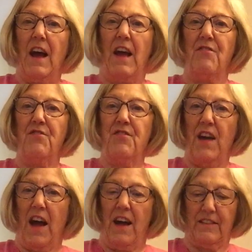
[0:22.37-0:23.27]
and
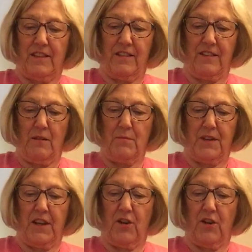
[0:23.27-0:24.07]
that is somebody